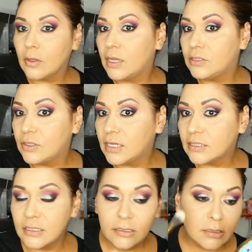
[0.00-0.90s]
As you guys
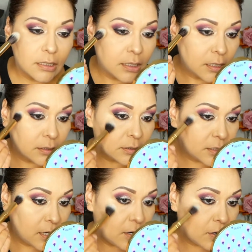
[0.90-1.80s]
can see, it's
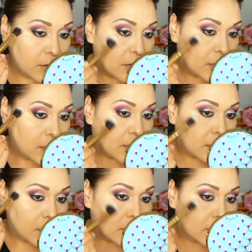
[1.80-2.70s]
there.
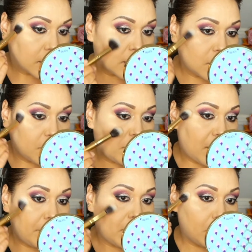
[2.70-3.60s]
It'll
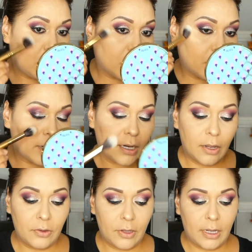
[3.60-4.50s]
pop out more right now,
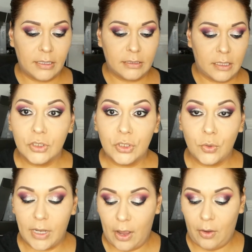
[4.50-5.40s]
you guys. So
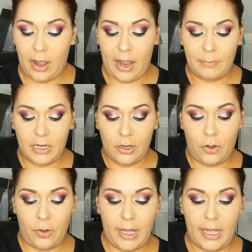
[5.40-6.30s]
now I am going to
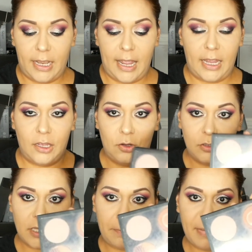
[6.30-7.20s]
go ahead and
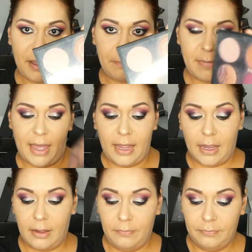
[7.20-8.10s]
use my MAC
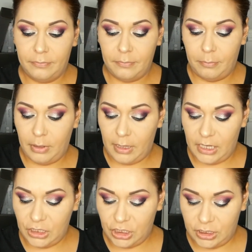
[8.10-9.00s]

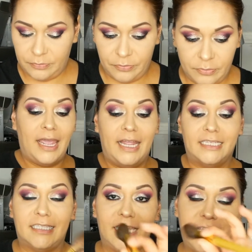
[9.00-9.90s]
blush. It's
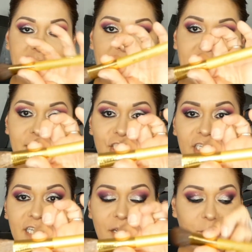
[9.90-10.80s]
the Get
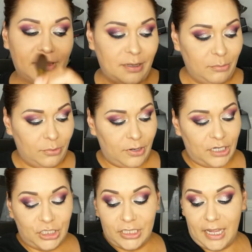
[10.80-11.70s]
Cheeky With It
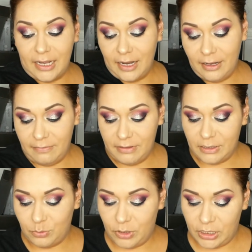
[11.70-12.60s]
brush, and I love this
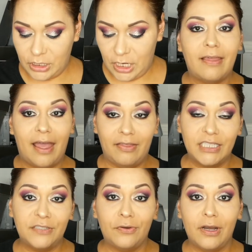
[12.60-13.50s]
brush. And this
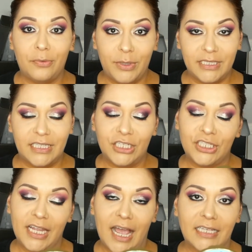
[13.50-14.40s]
is for Arissa.
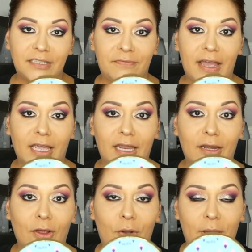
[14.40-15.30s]
She asked if I can
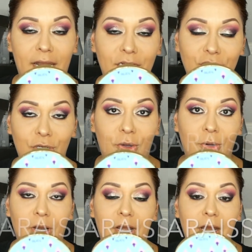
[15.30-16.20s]
go ahead and show
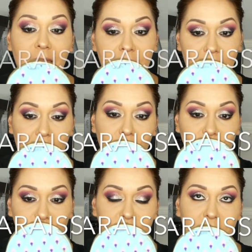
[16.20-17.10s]
her how
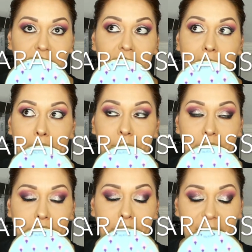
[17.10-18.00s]
to apply
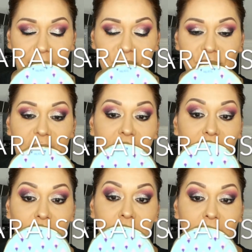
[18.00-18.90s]
blush,
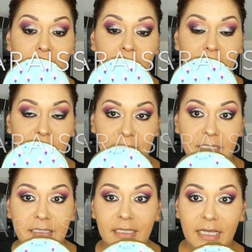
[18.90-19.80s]
and this
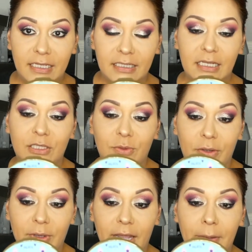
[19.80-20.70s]
is the easiest way,
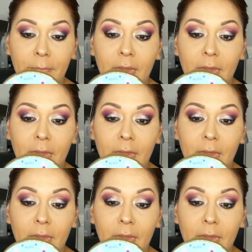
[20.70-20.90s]
okay?